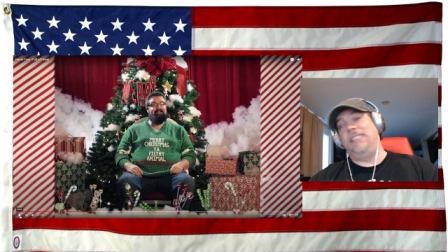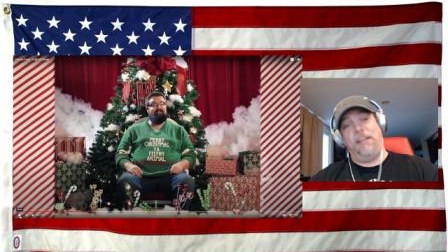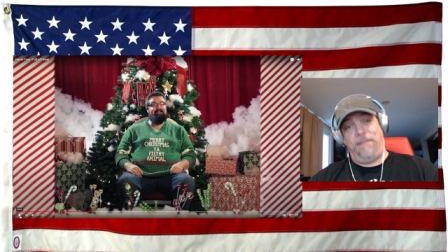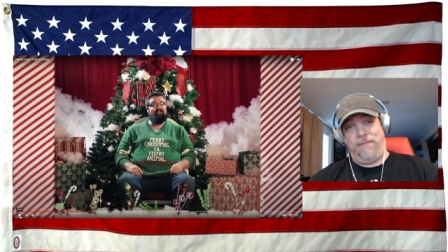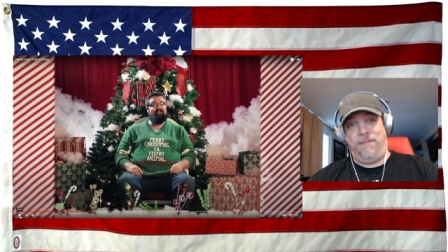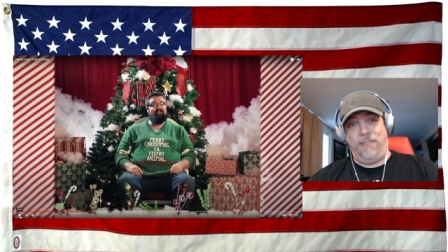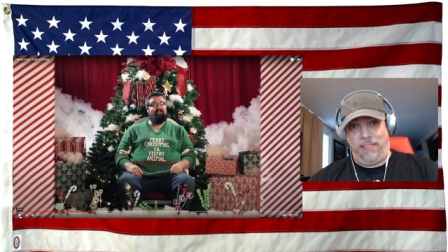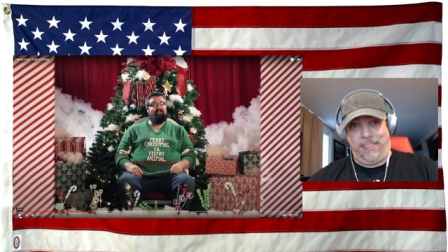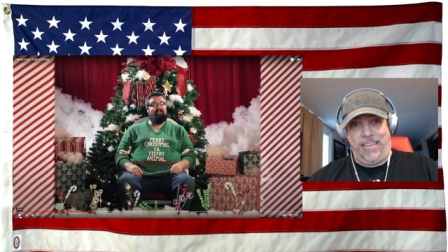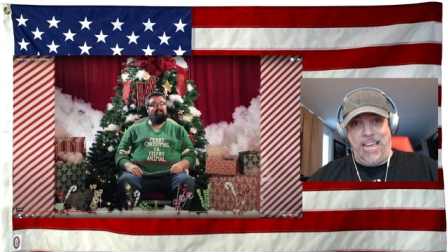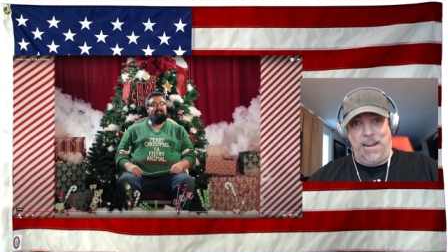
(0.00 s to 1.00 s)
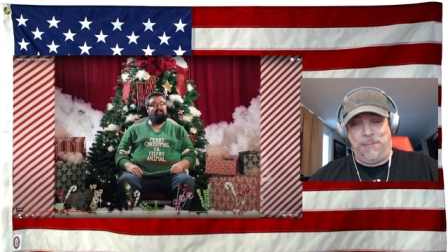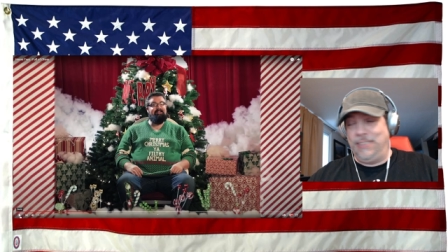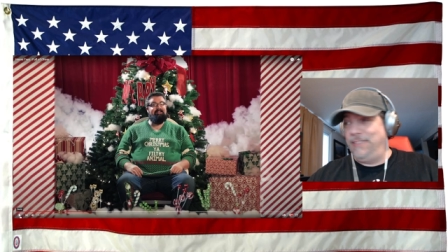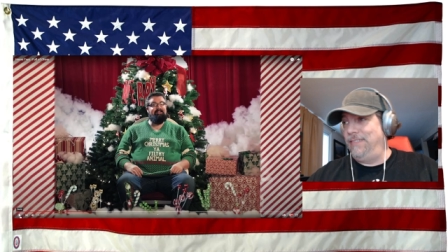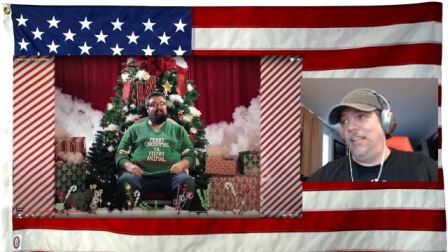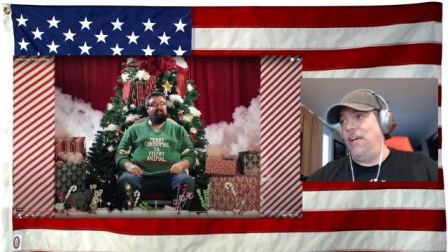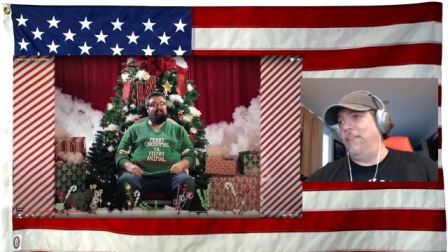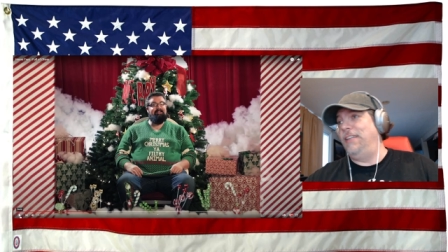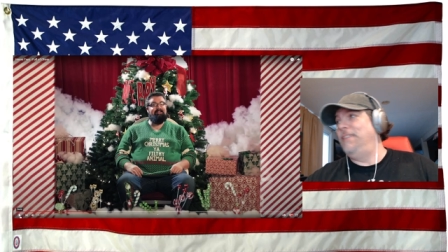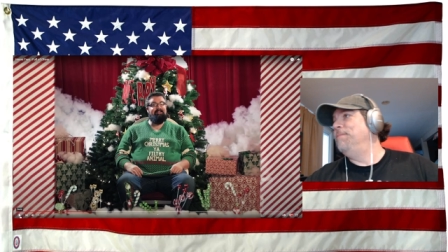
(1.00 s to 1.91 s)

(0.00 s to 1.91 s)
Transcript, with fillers: you filthy animal. Love it.